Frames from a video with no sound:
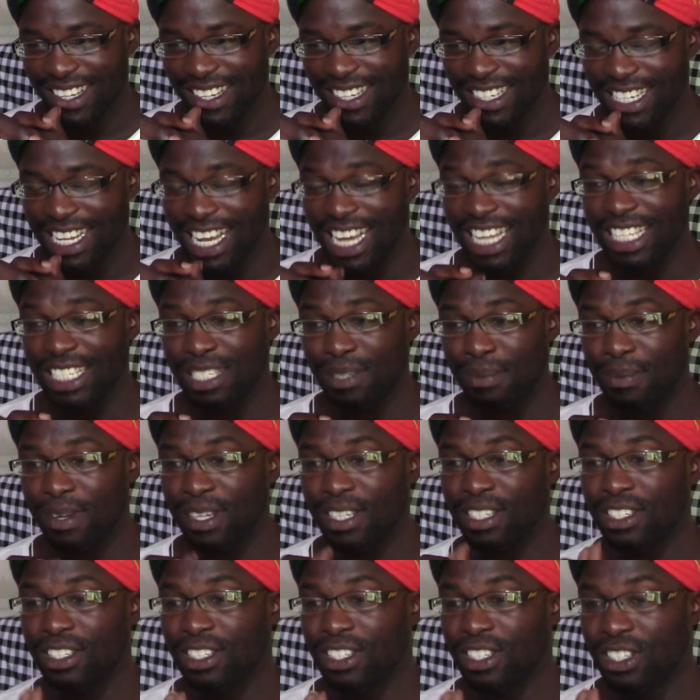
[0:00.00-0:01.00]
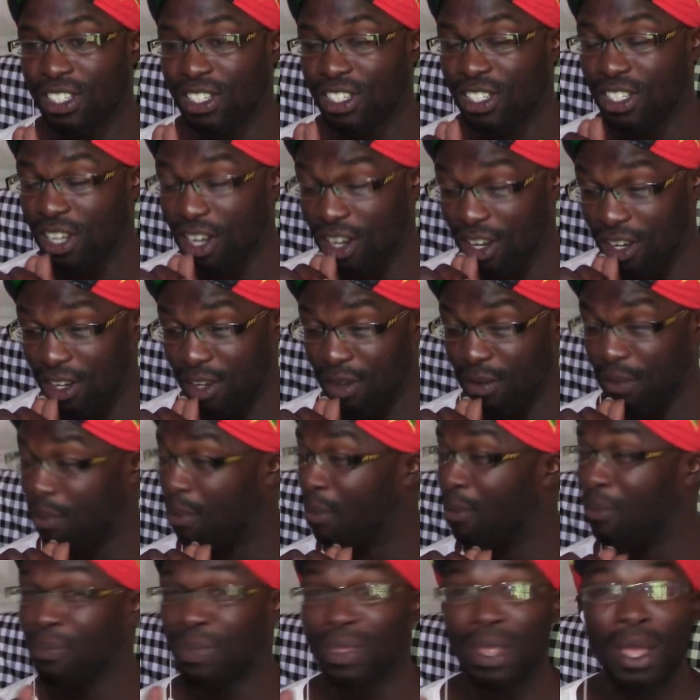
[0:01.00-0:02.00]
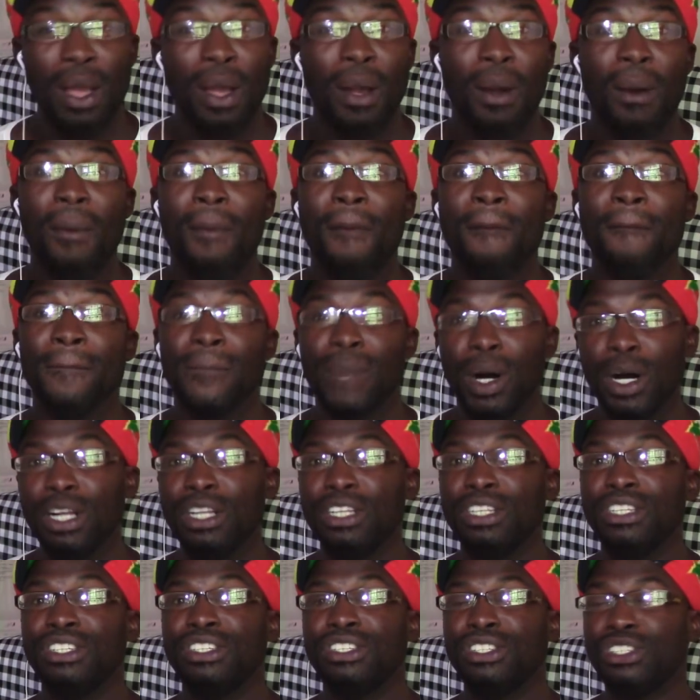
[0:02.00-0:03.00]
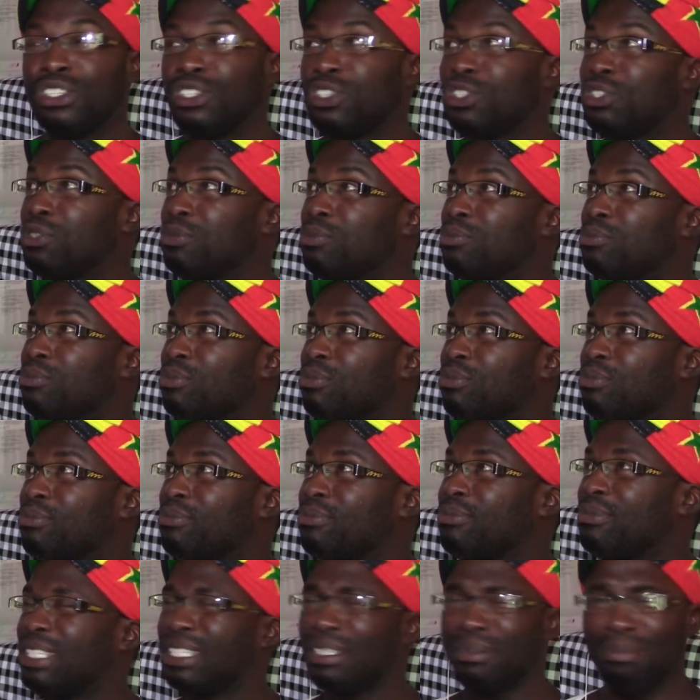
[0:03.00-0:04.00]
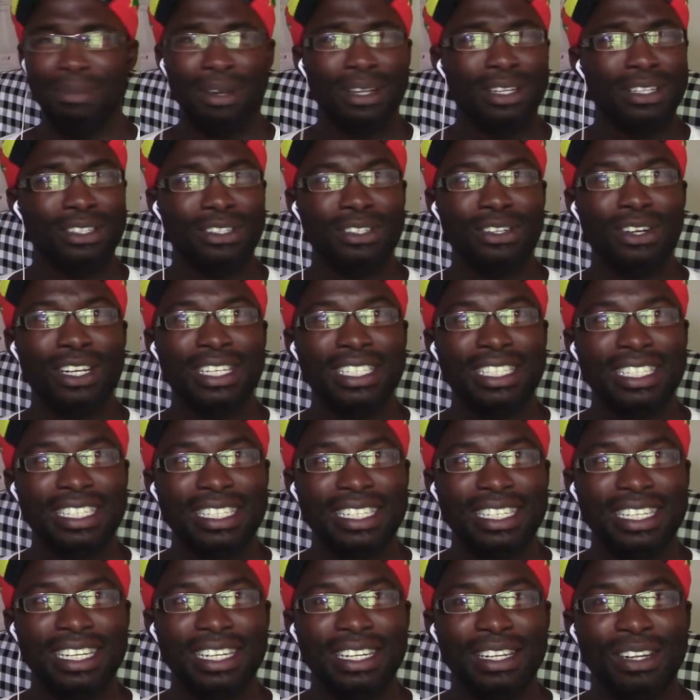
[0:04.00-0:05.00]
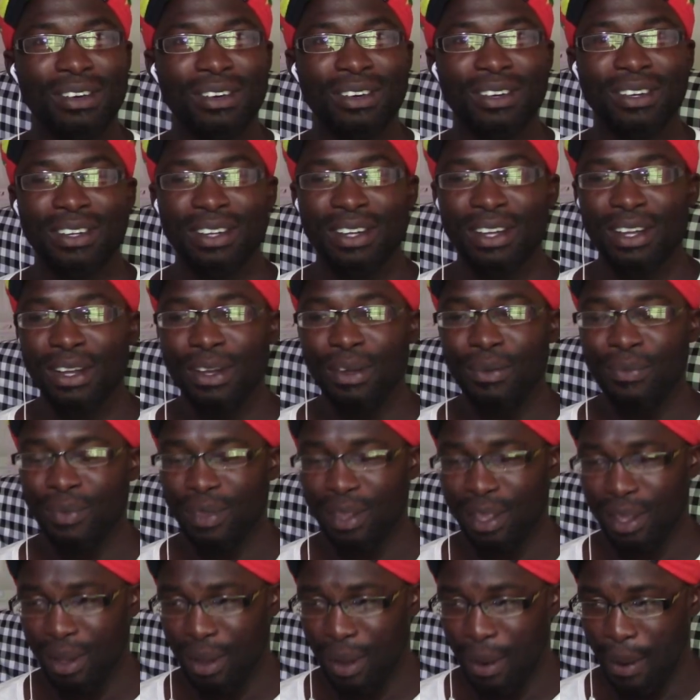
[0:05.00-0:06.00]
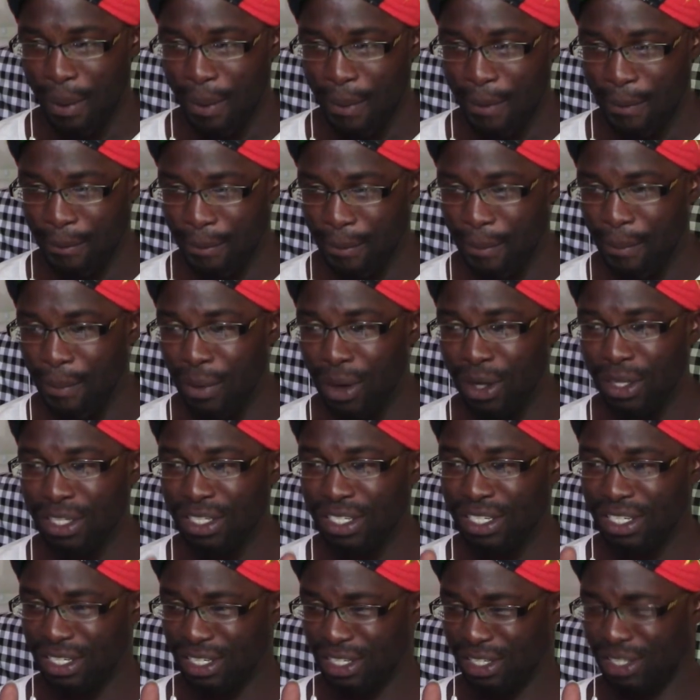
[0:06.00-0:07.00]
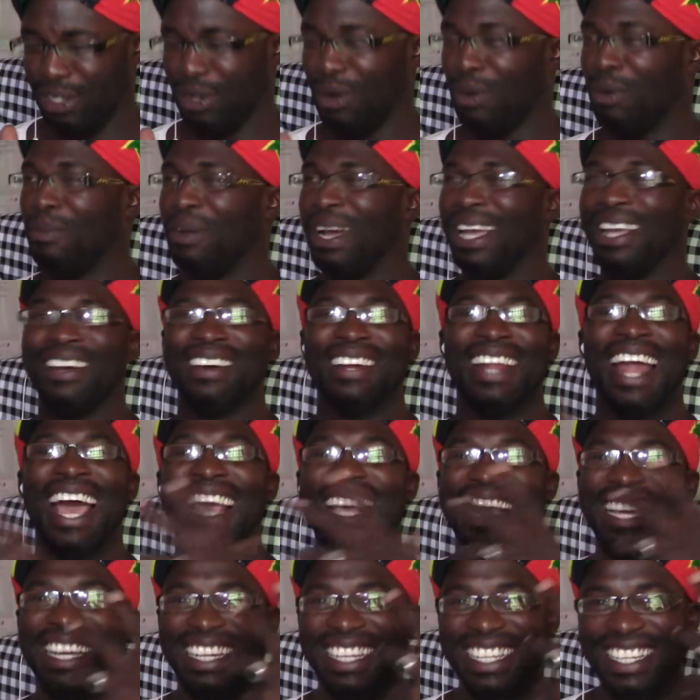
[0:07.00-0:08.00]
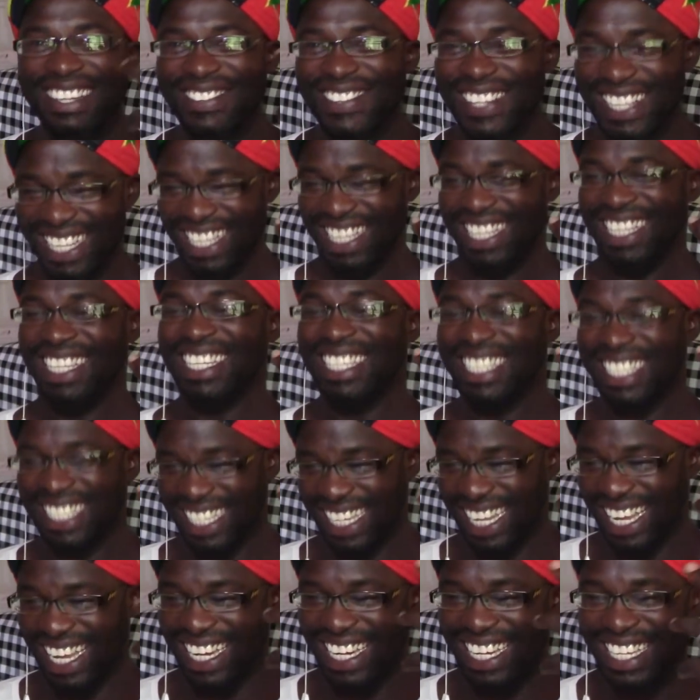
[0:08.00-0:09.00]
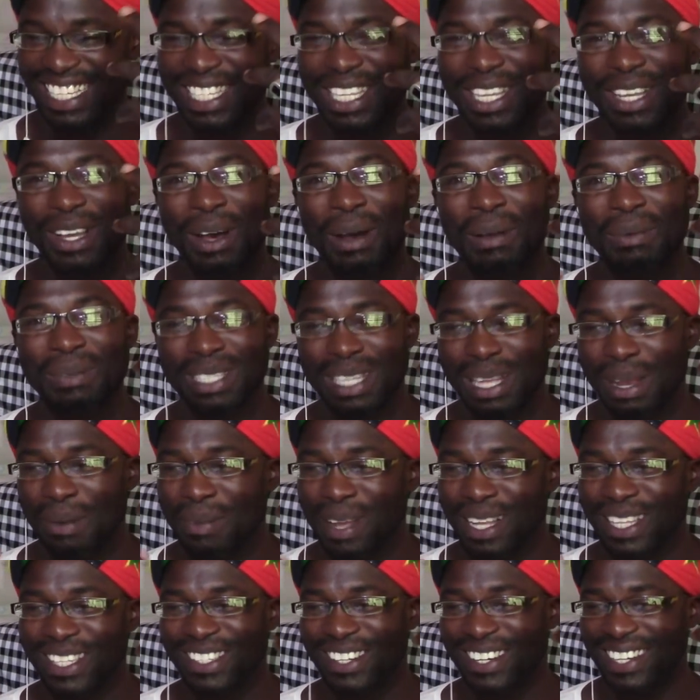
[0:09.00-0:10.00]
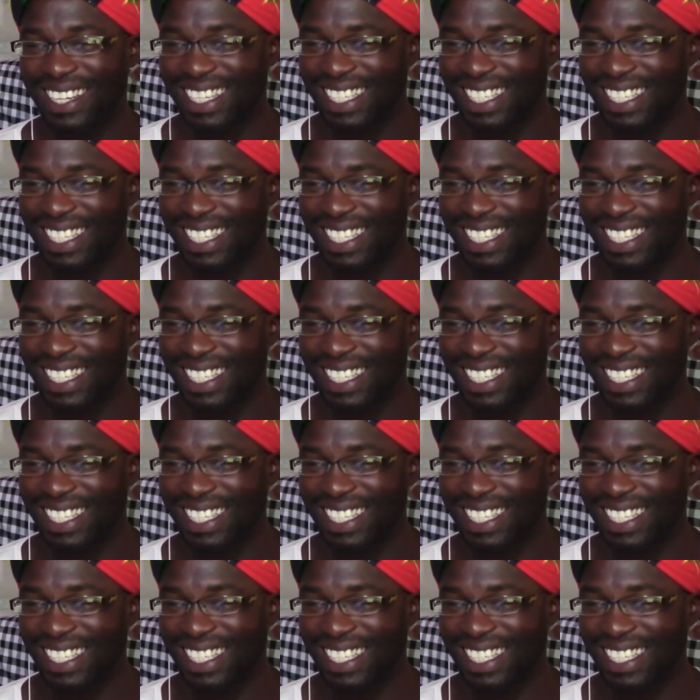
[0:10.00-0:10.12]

That is monst mm, Monster! Is it monstrous? Is it though? Monster! Oh my god! I cannot say this hiccups and my tongue